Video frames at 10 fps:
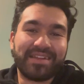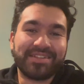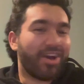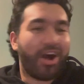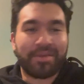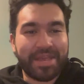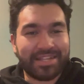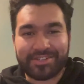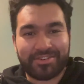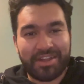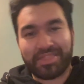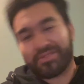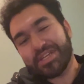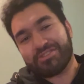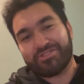Dogman's great.
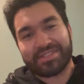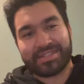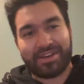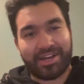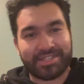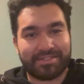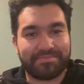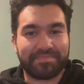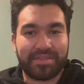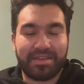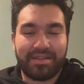Three Trees is awesome.